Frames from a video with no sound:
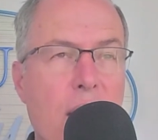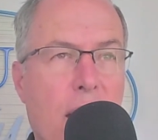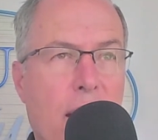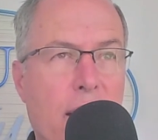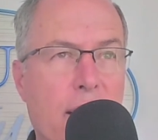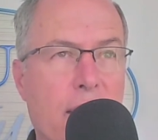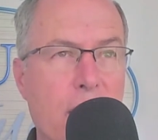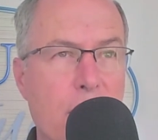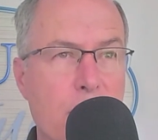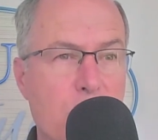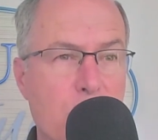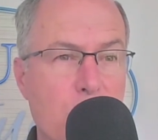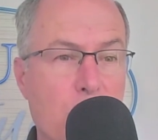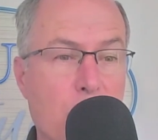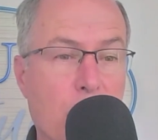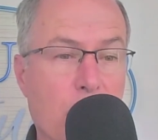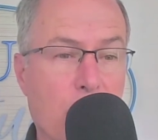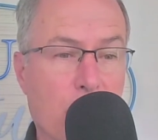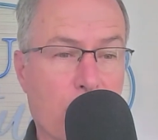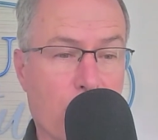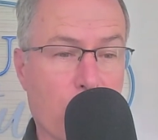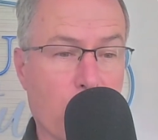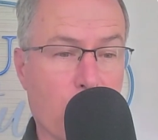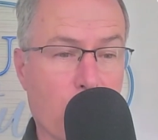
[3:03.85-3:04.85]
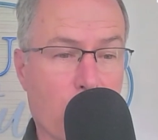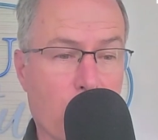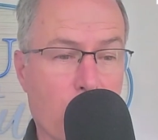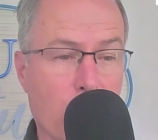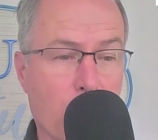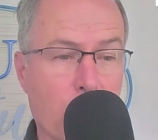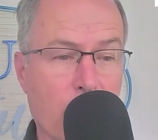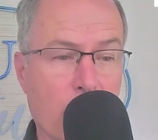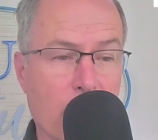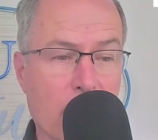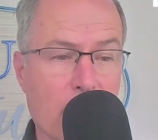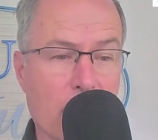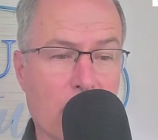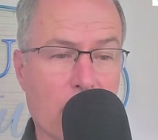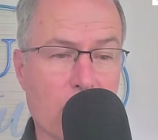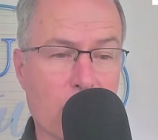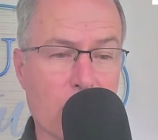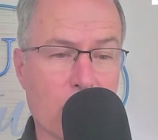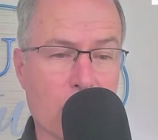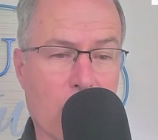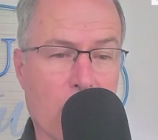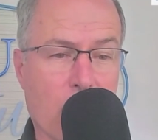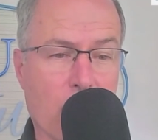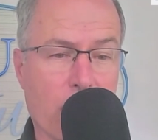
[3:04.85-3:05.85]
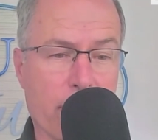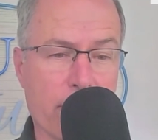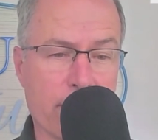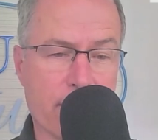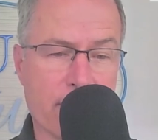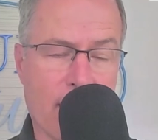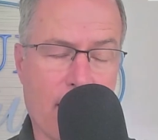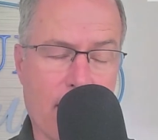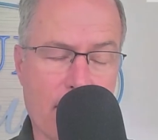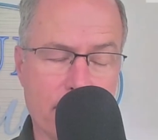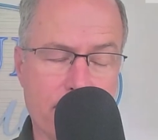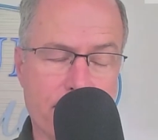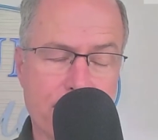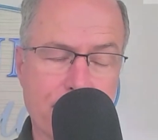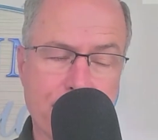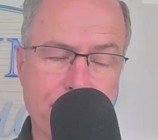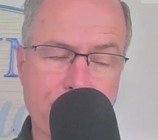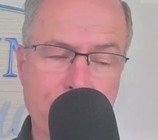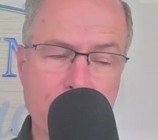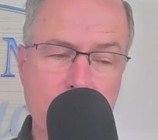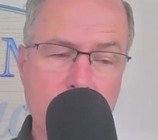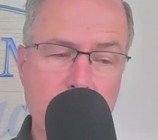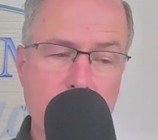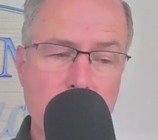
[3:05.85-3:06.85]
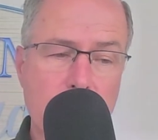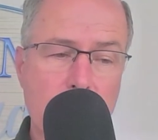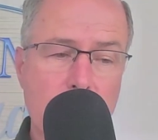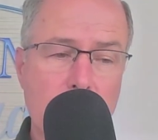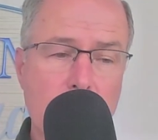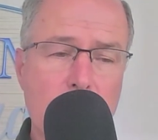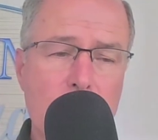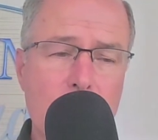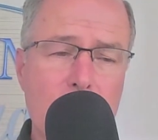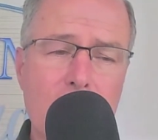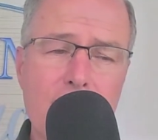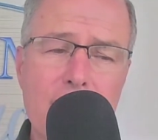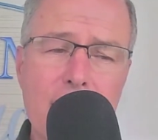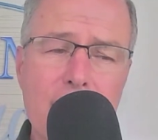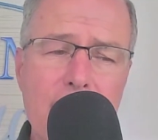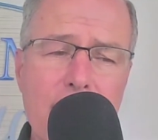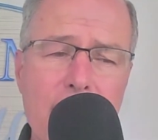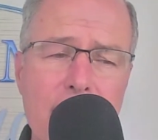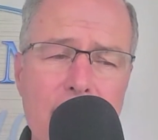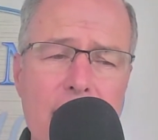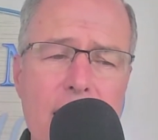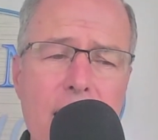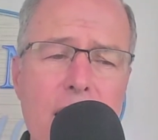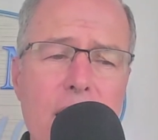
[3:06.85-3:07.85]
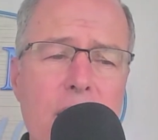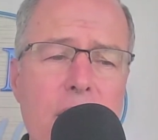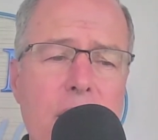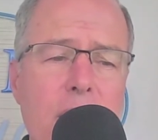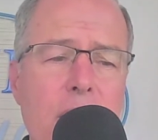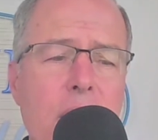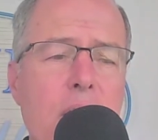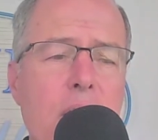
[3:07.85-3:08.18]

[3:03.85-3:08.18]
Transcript: and keep doing it for 30 years all the time. In the end,